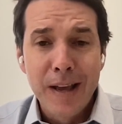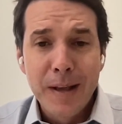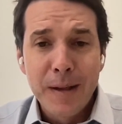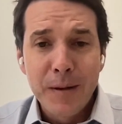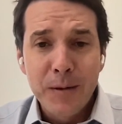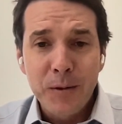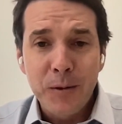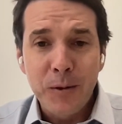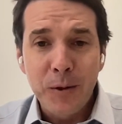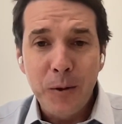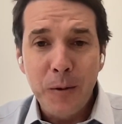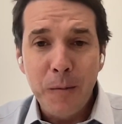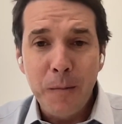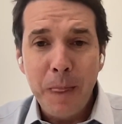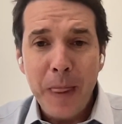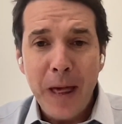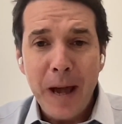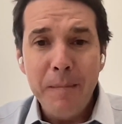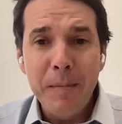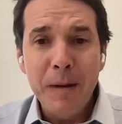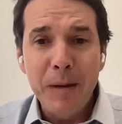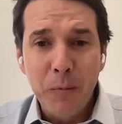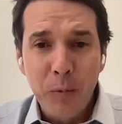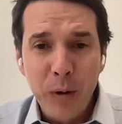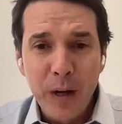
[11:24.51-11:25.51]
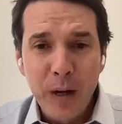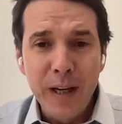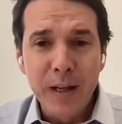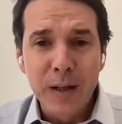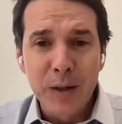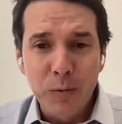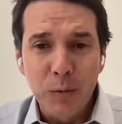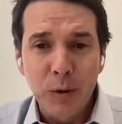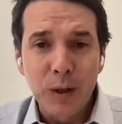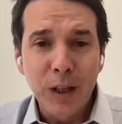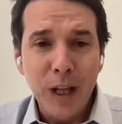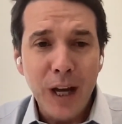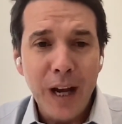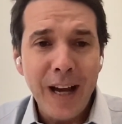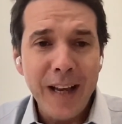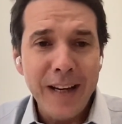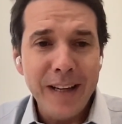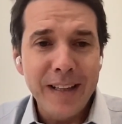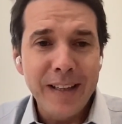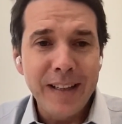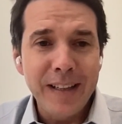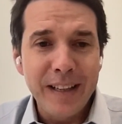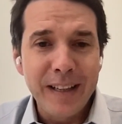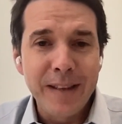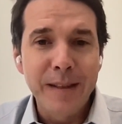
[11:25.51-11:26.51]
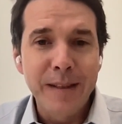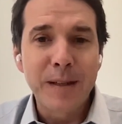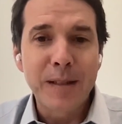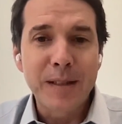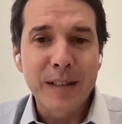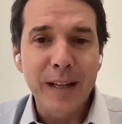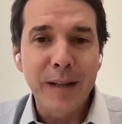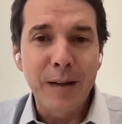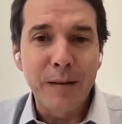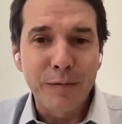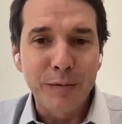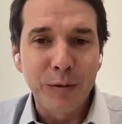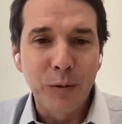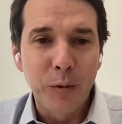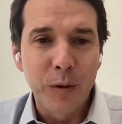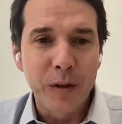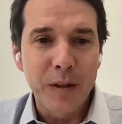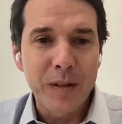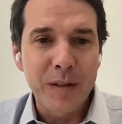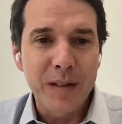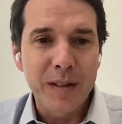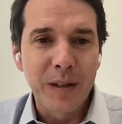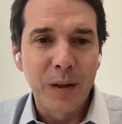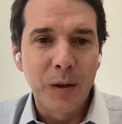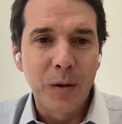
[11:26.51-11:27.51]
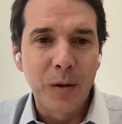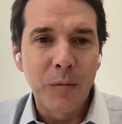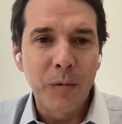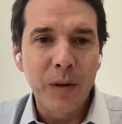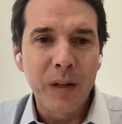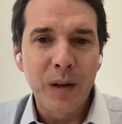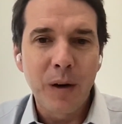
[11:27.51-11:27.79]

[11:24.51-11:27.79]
So, I mean, we could do a lot in the state of Florida still.